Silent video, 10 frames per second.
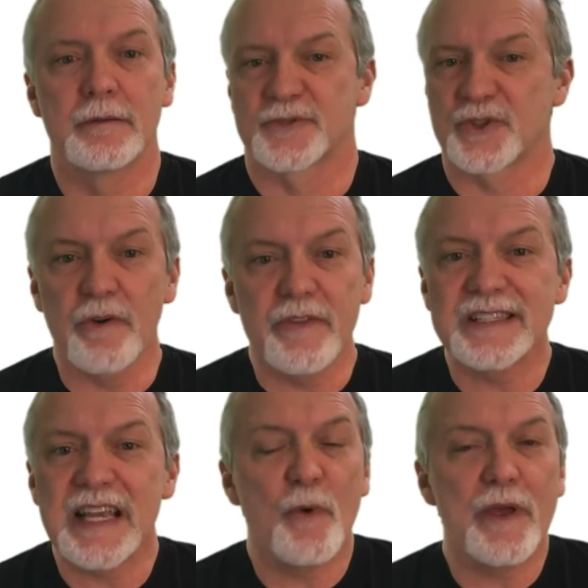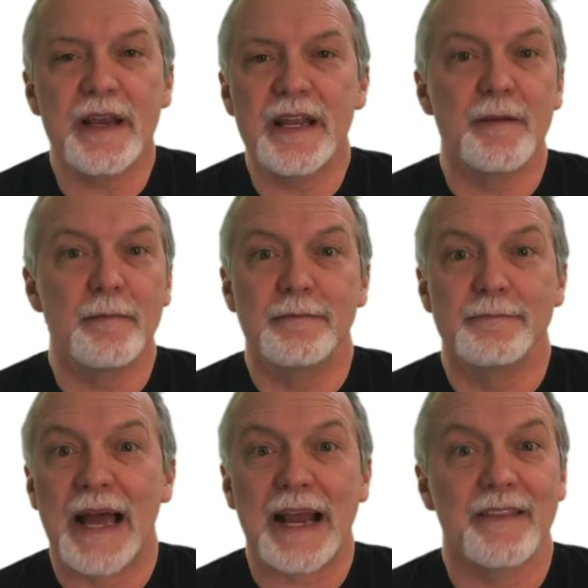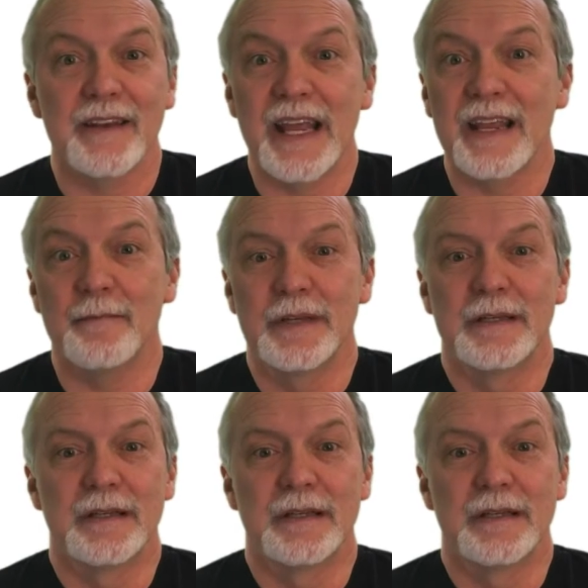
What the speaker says: Sort of the same way they did it back in the day,